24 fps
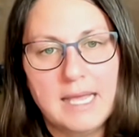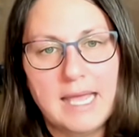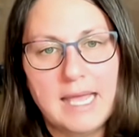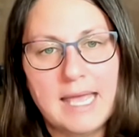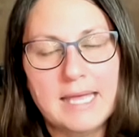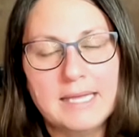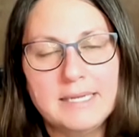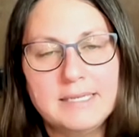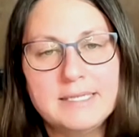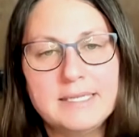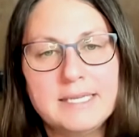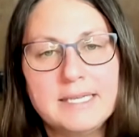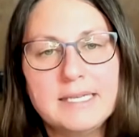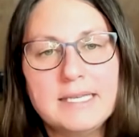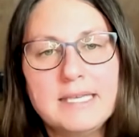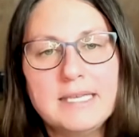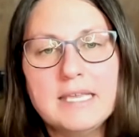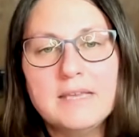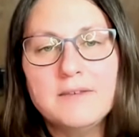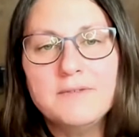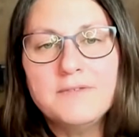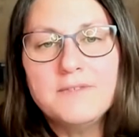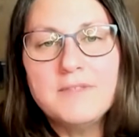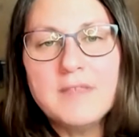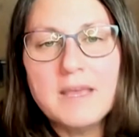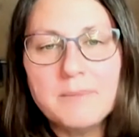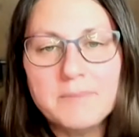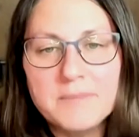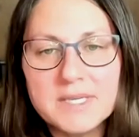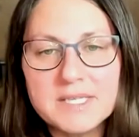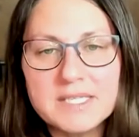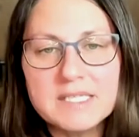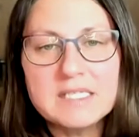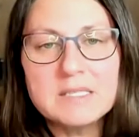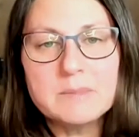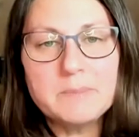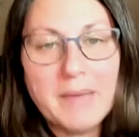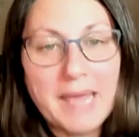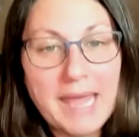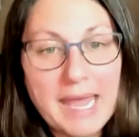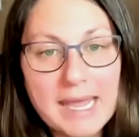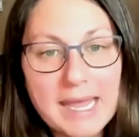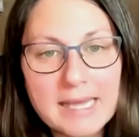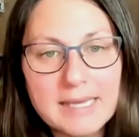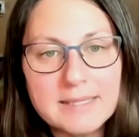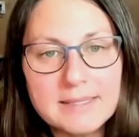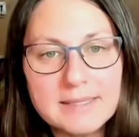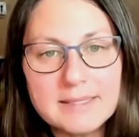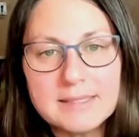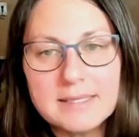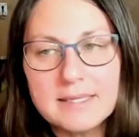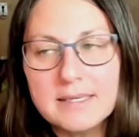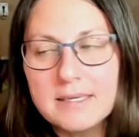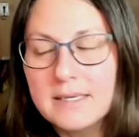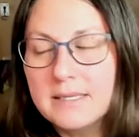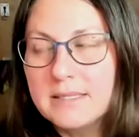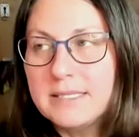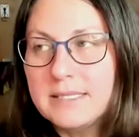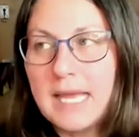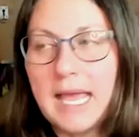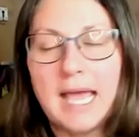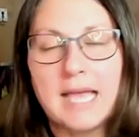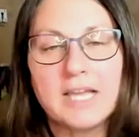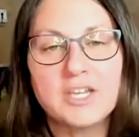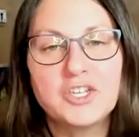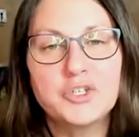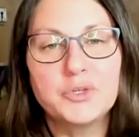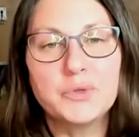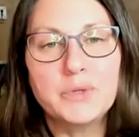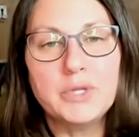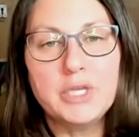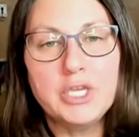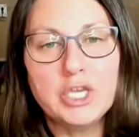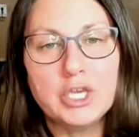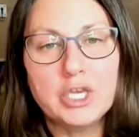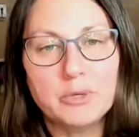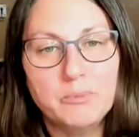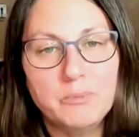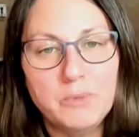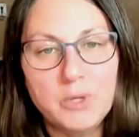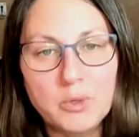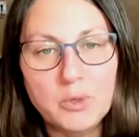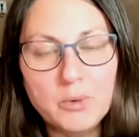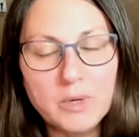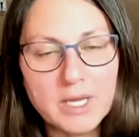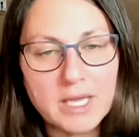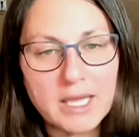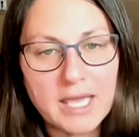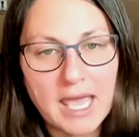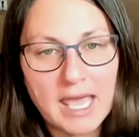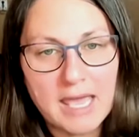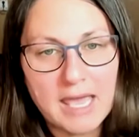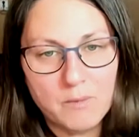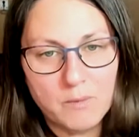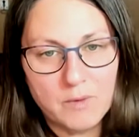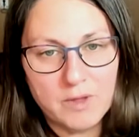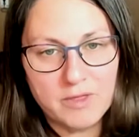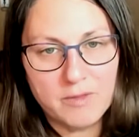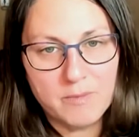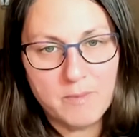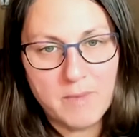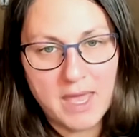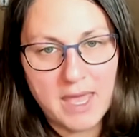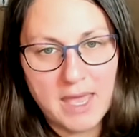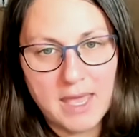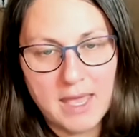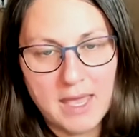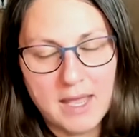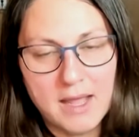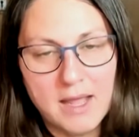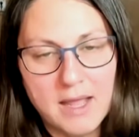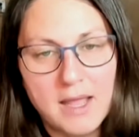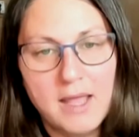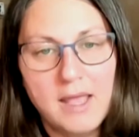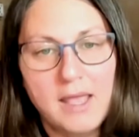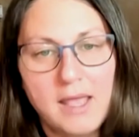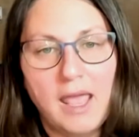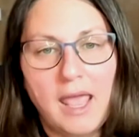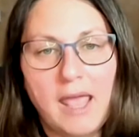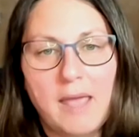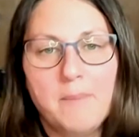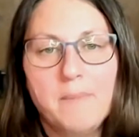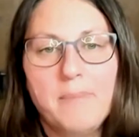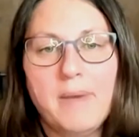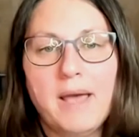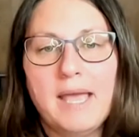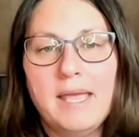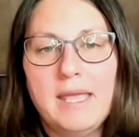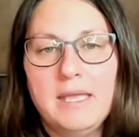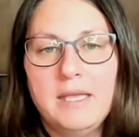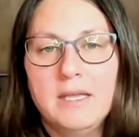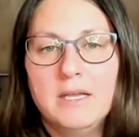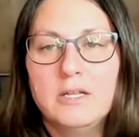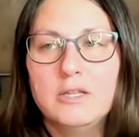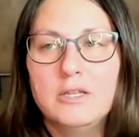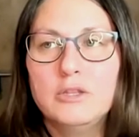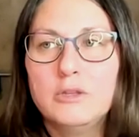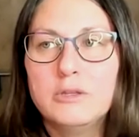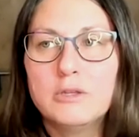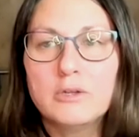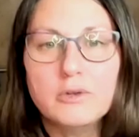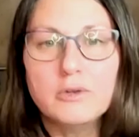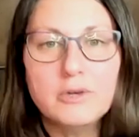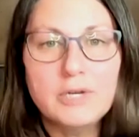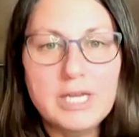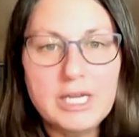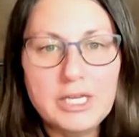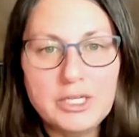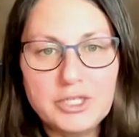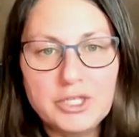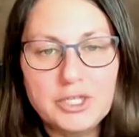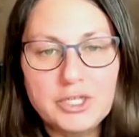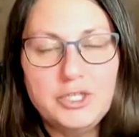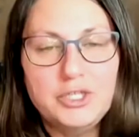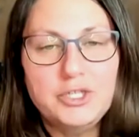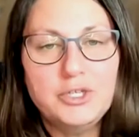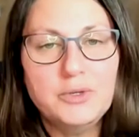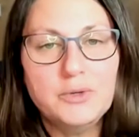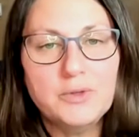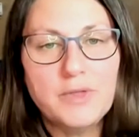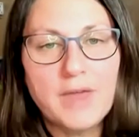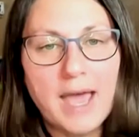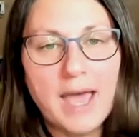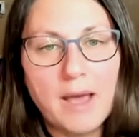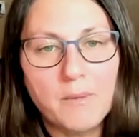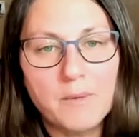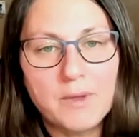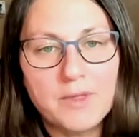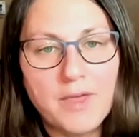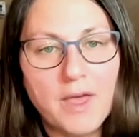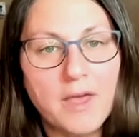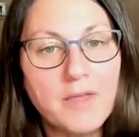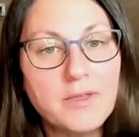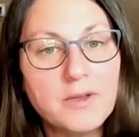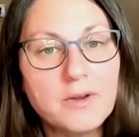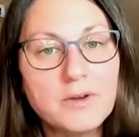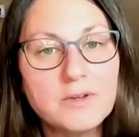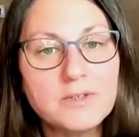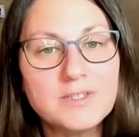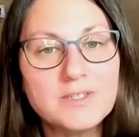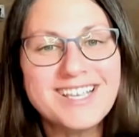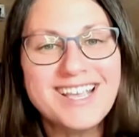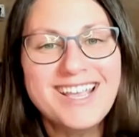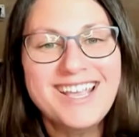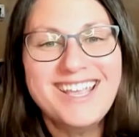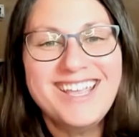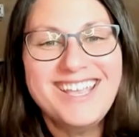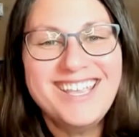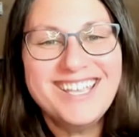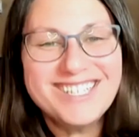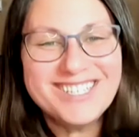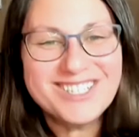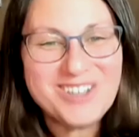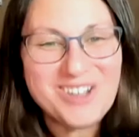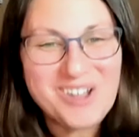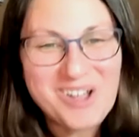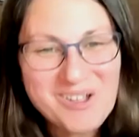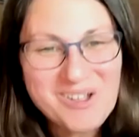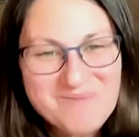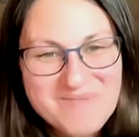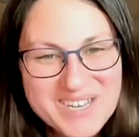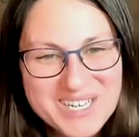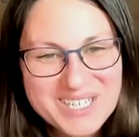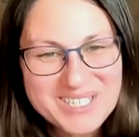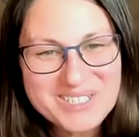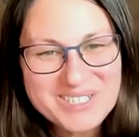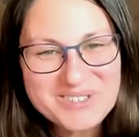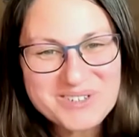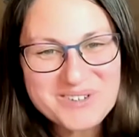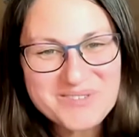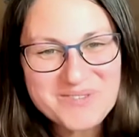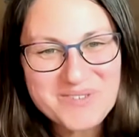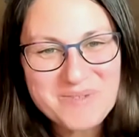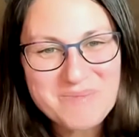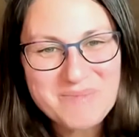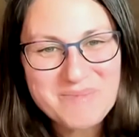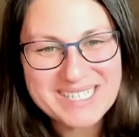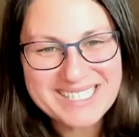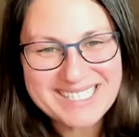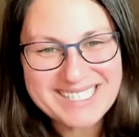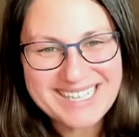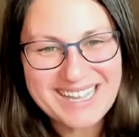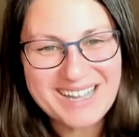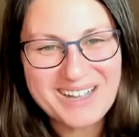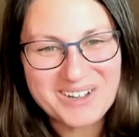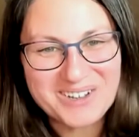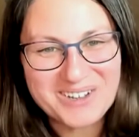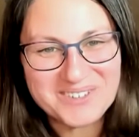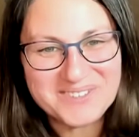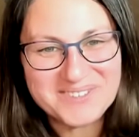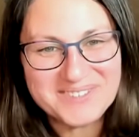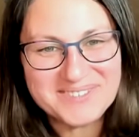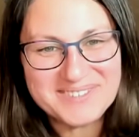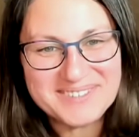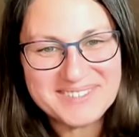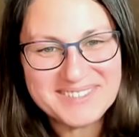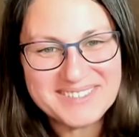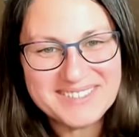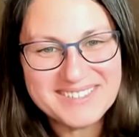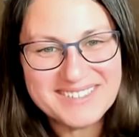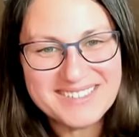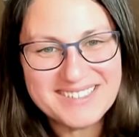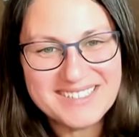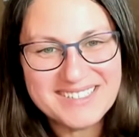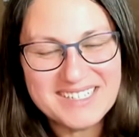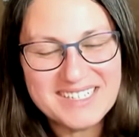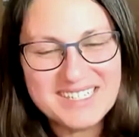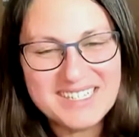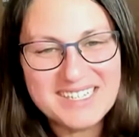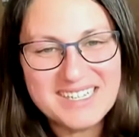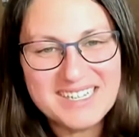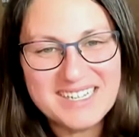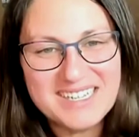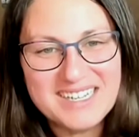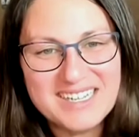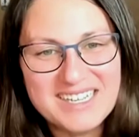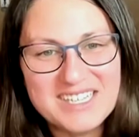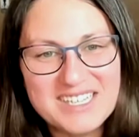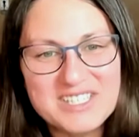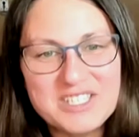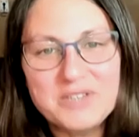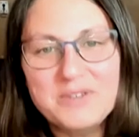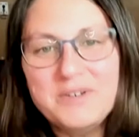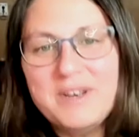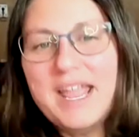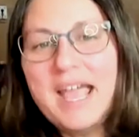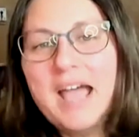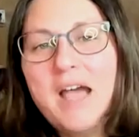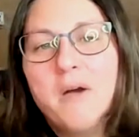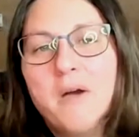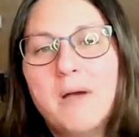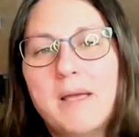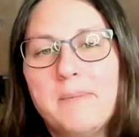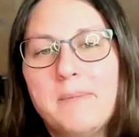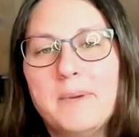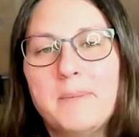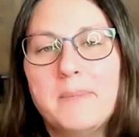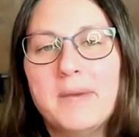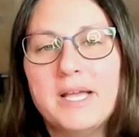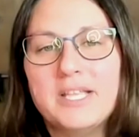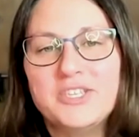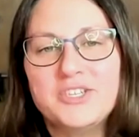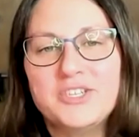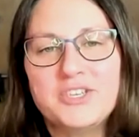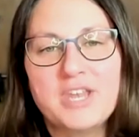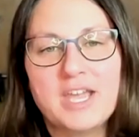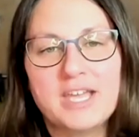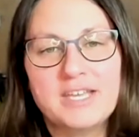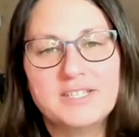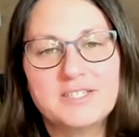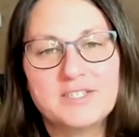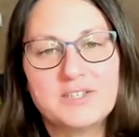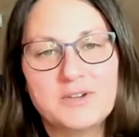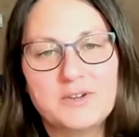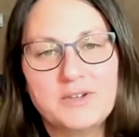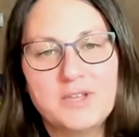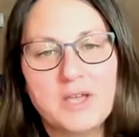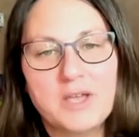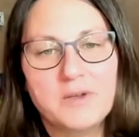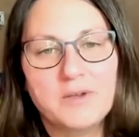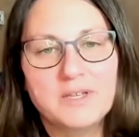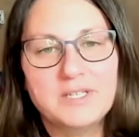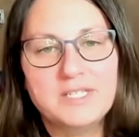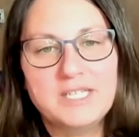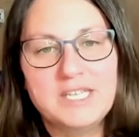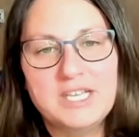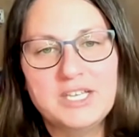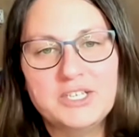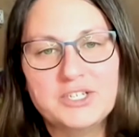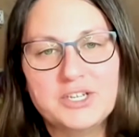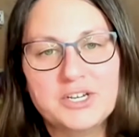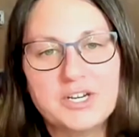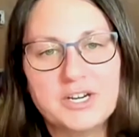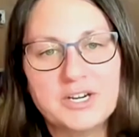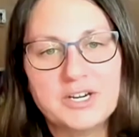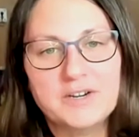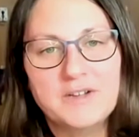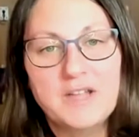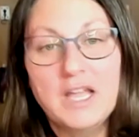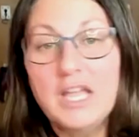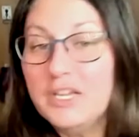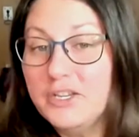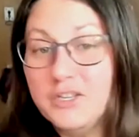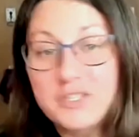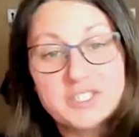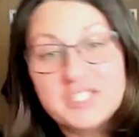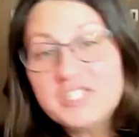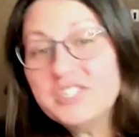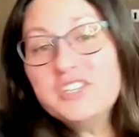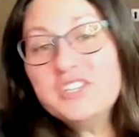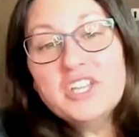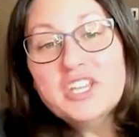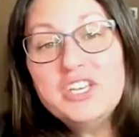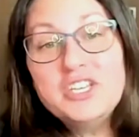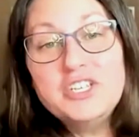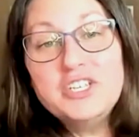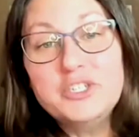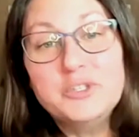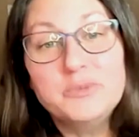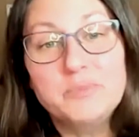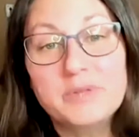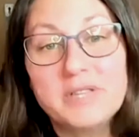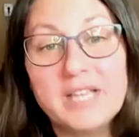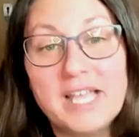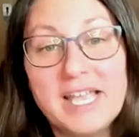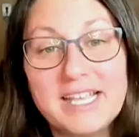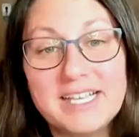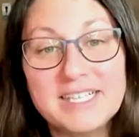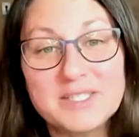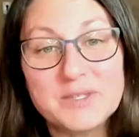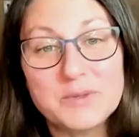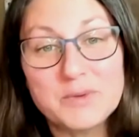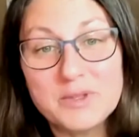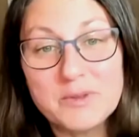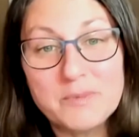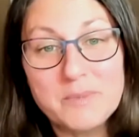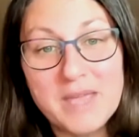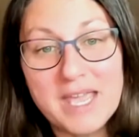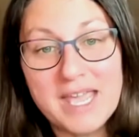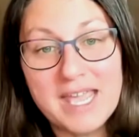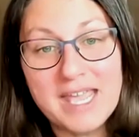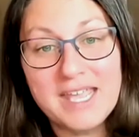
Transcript: and to give them the space to actually communicate with me. And by learning to do that with others, it taught me to do it for myself. So now I'm a much nicer yoga teacher. You're still going to do planks with me,